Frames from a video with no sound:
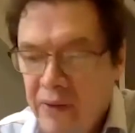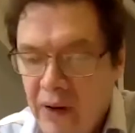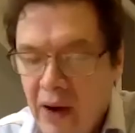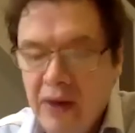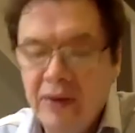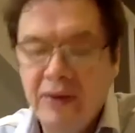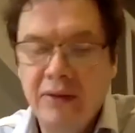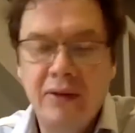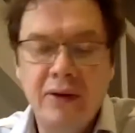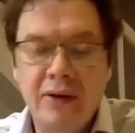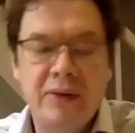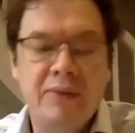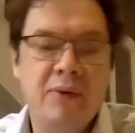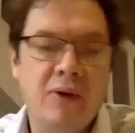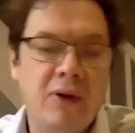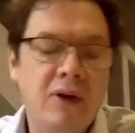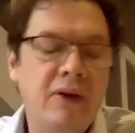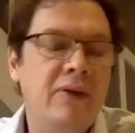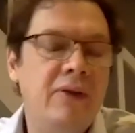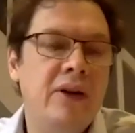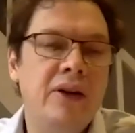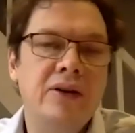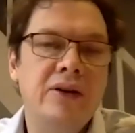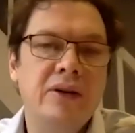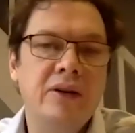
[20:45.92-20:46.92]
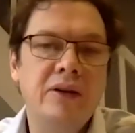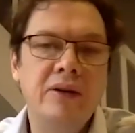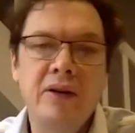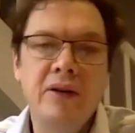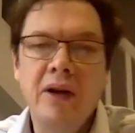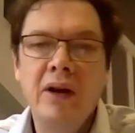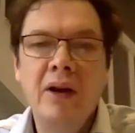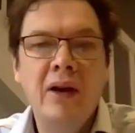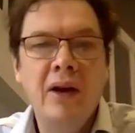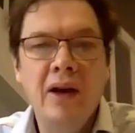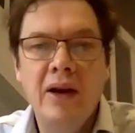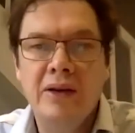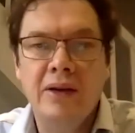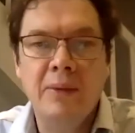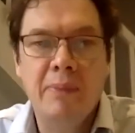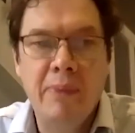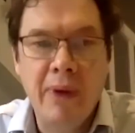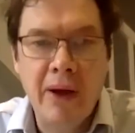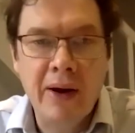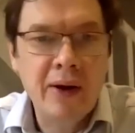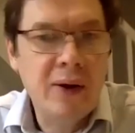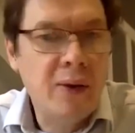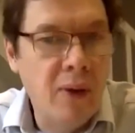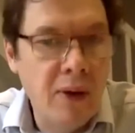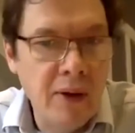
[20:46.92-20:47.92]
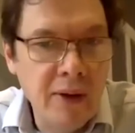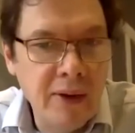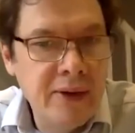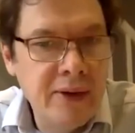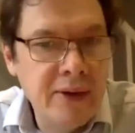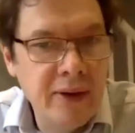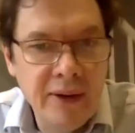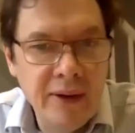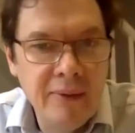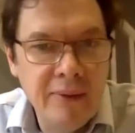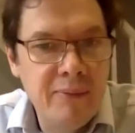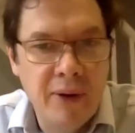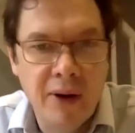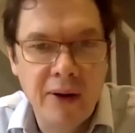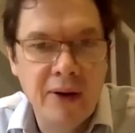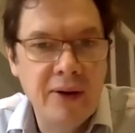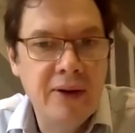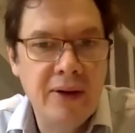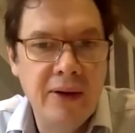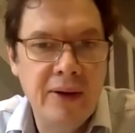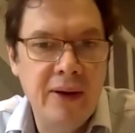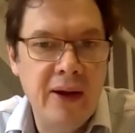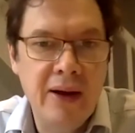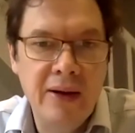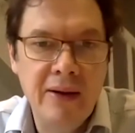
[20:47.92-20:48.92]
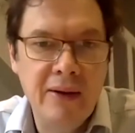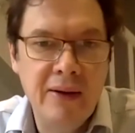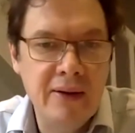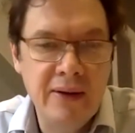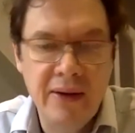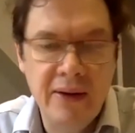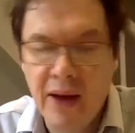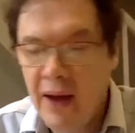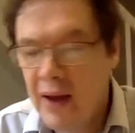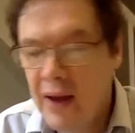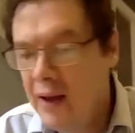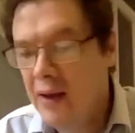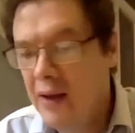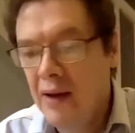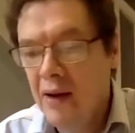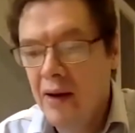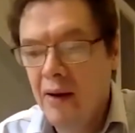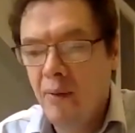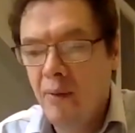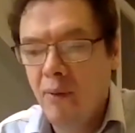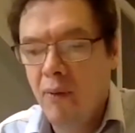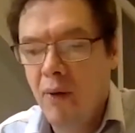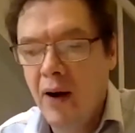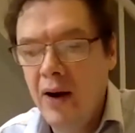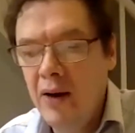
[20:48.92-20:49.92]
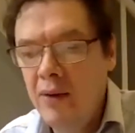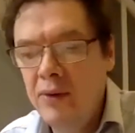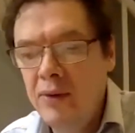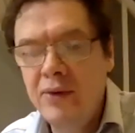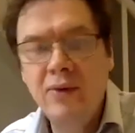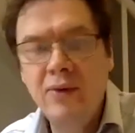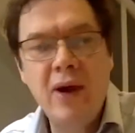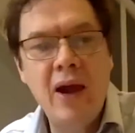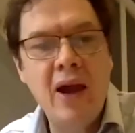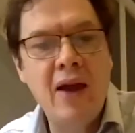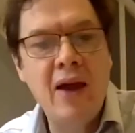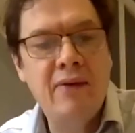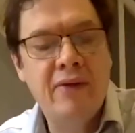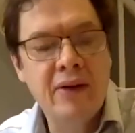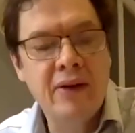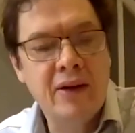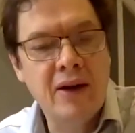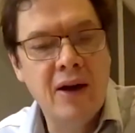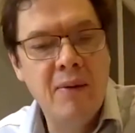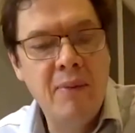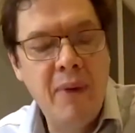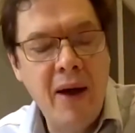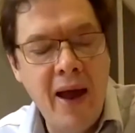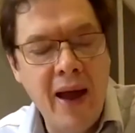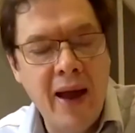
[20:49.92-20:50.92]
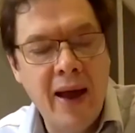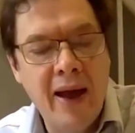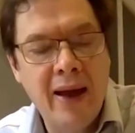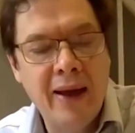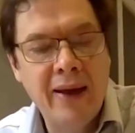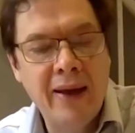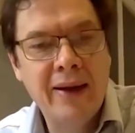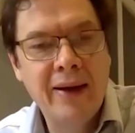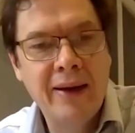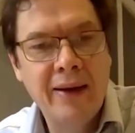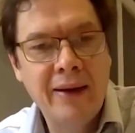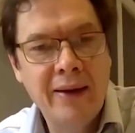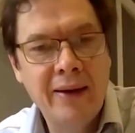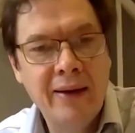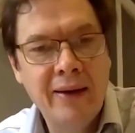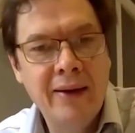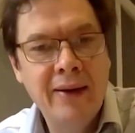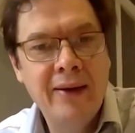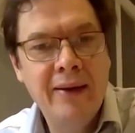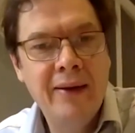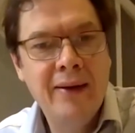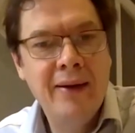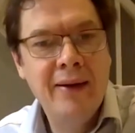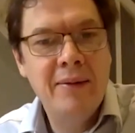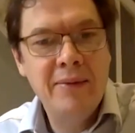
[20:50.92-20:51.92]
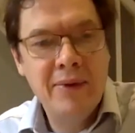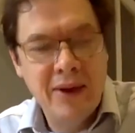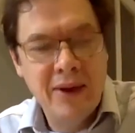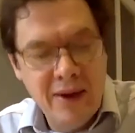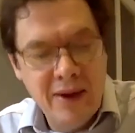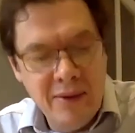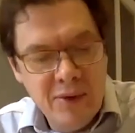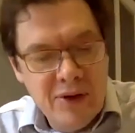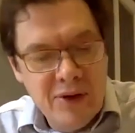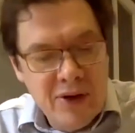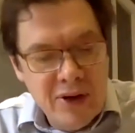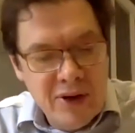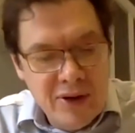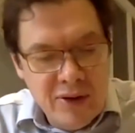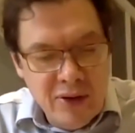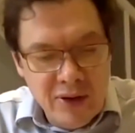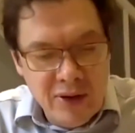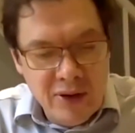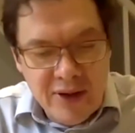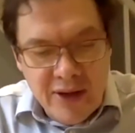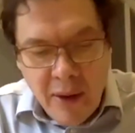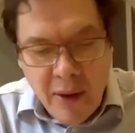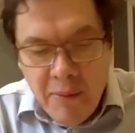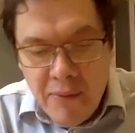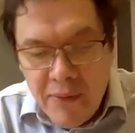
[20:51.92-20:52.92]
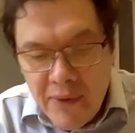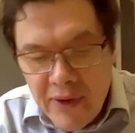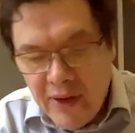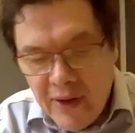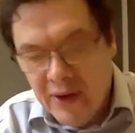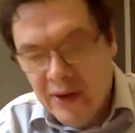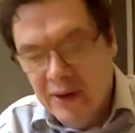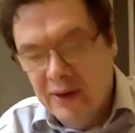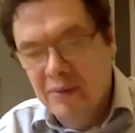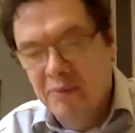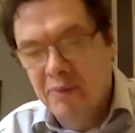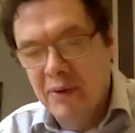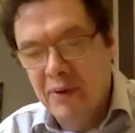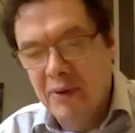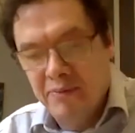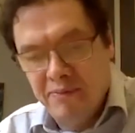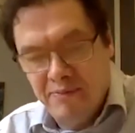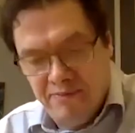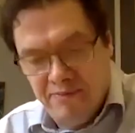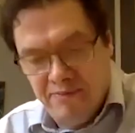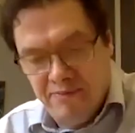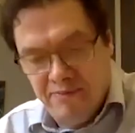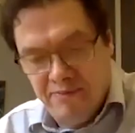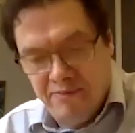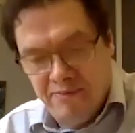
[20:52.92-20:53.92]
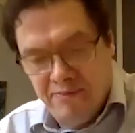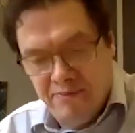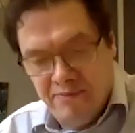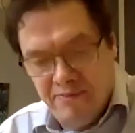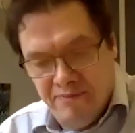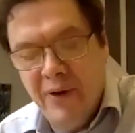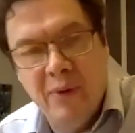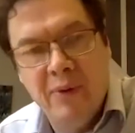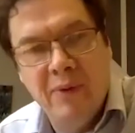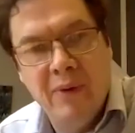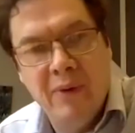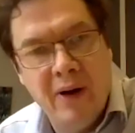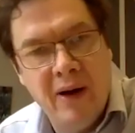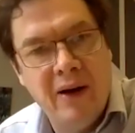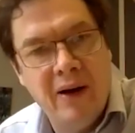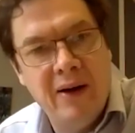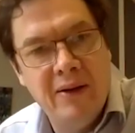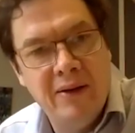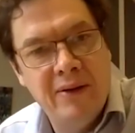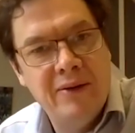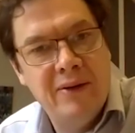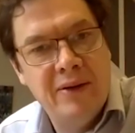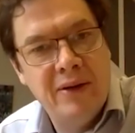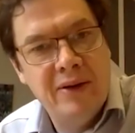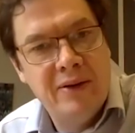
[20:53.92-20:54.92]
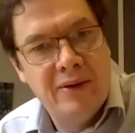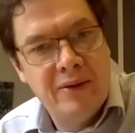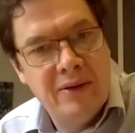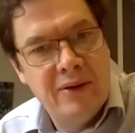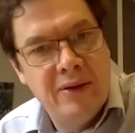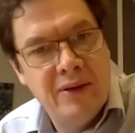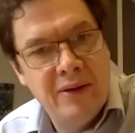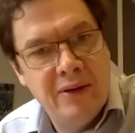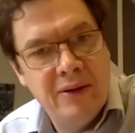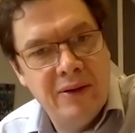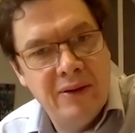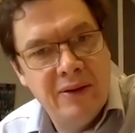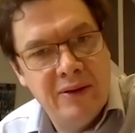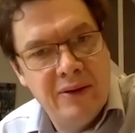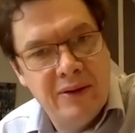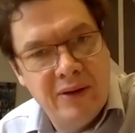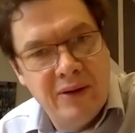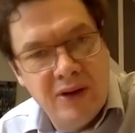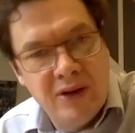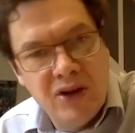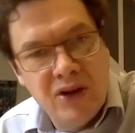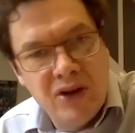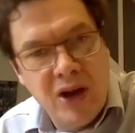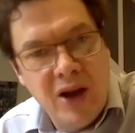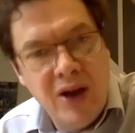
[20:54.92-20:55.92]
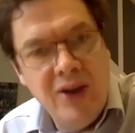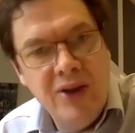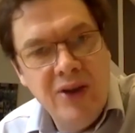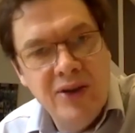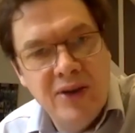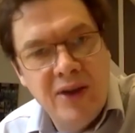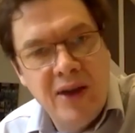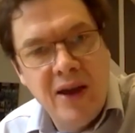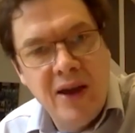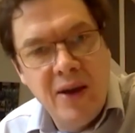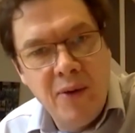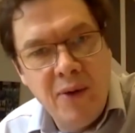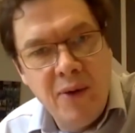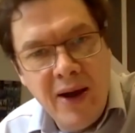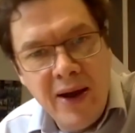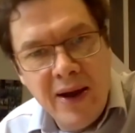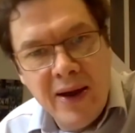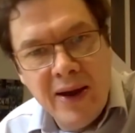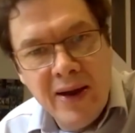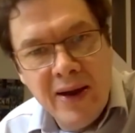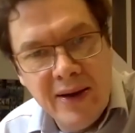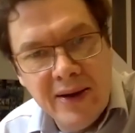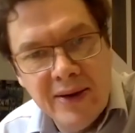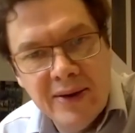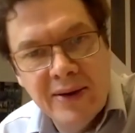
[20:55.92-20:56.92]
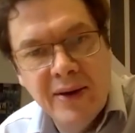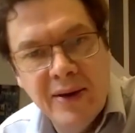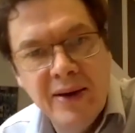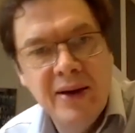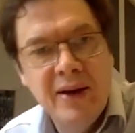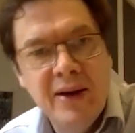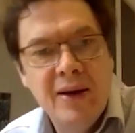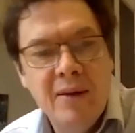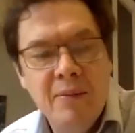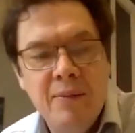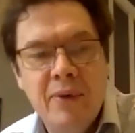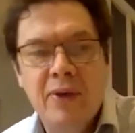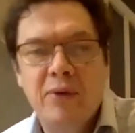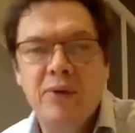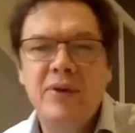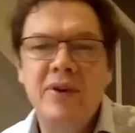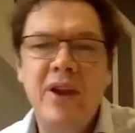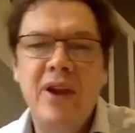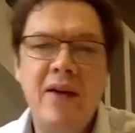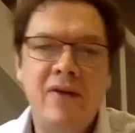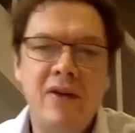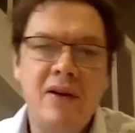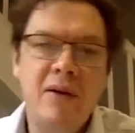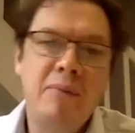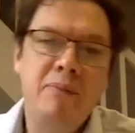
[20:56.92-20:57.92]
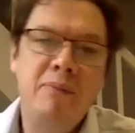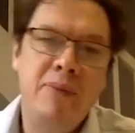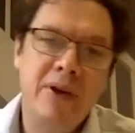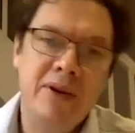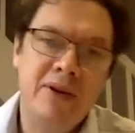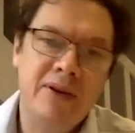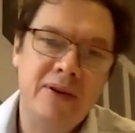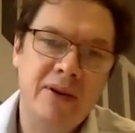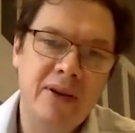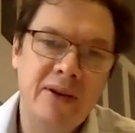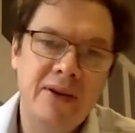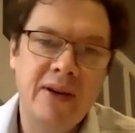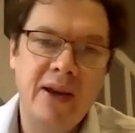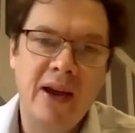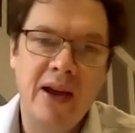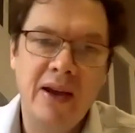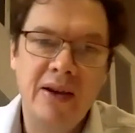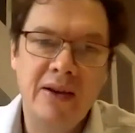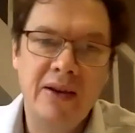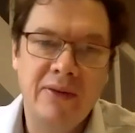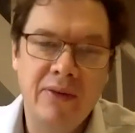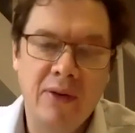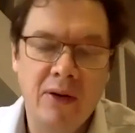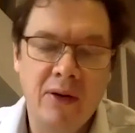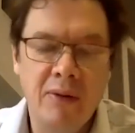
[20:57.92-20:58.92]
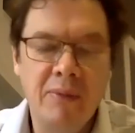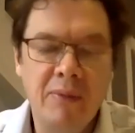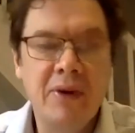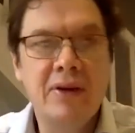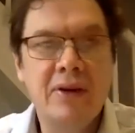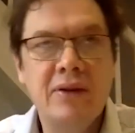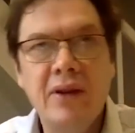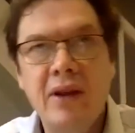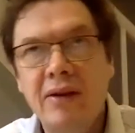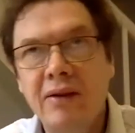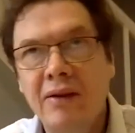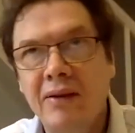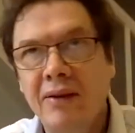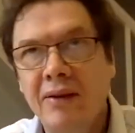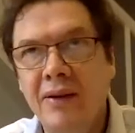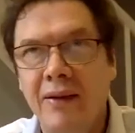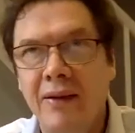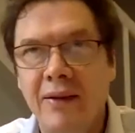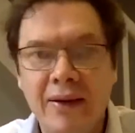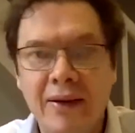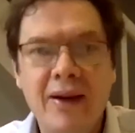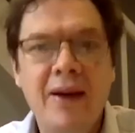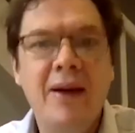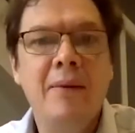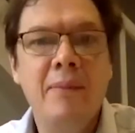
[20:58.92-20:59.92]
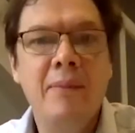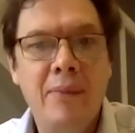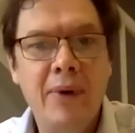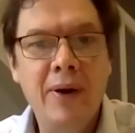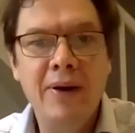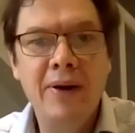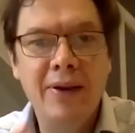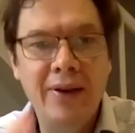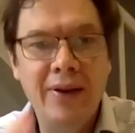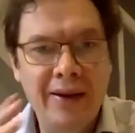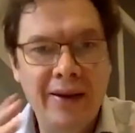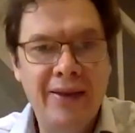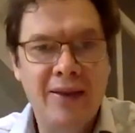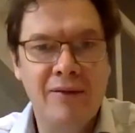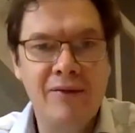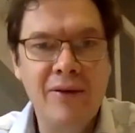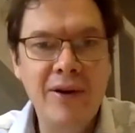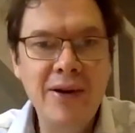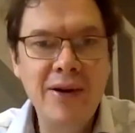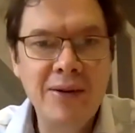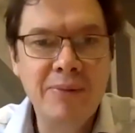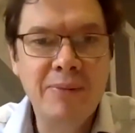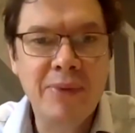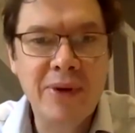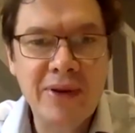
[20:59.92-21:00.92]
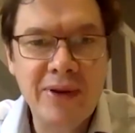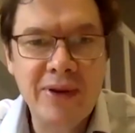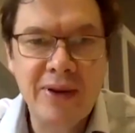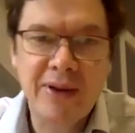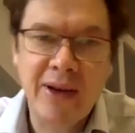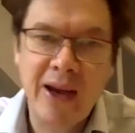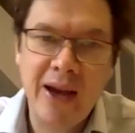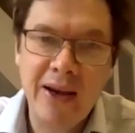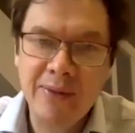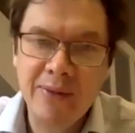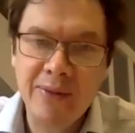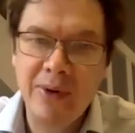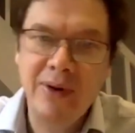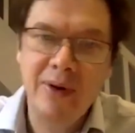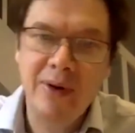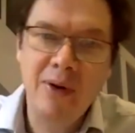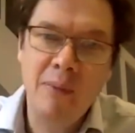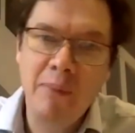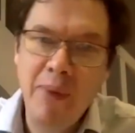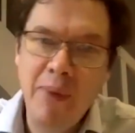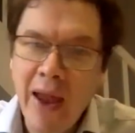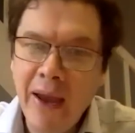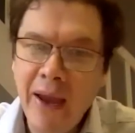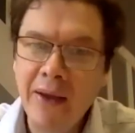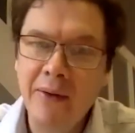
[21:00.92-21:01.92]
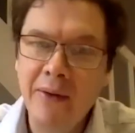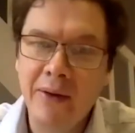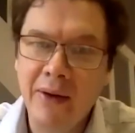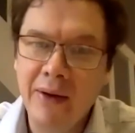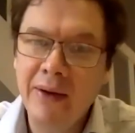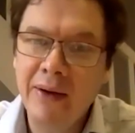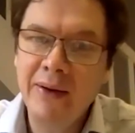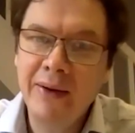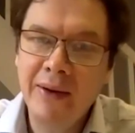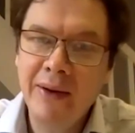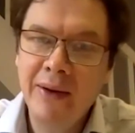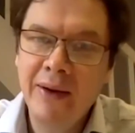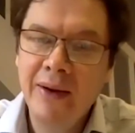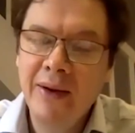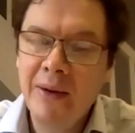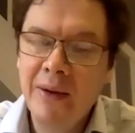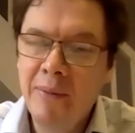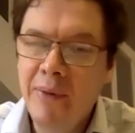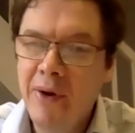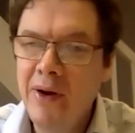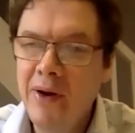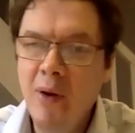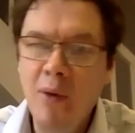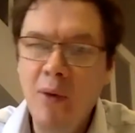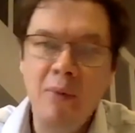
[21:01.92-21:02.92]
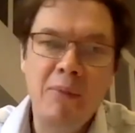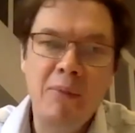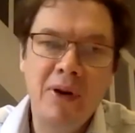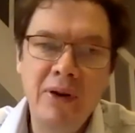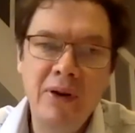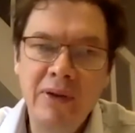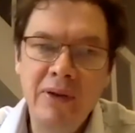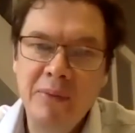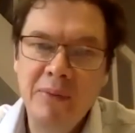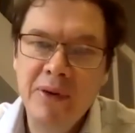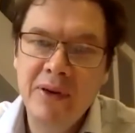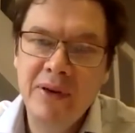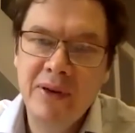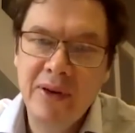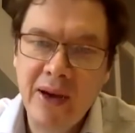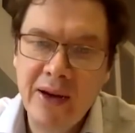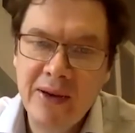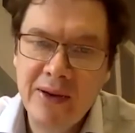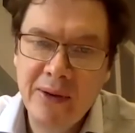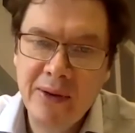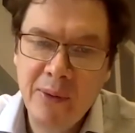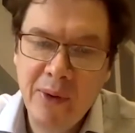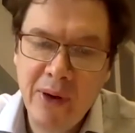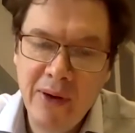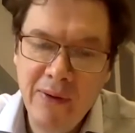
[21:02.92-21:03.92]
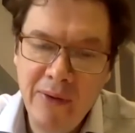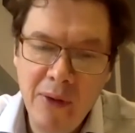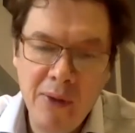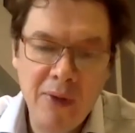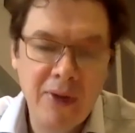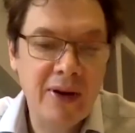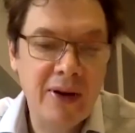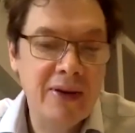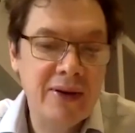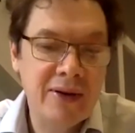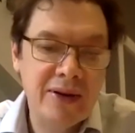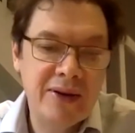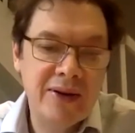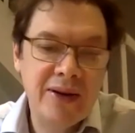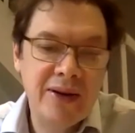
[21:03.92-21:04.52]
faster, it's more efficient, it's a better quality product at the end of the day. Why would you ever go back? I mean, it just took something to be people to change their ways. But there was never a business case for it, because then, but there is a business case when you look back on it, but no one believes the business case in the way forward. And it's the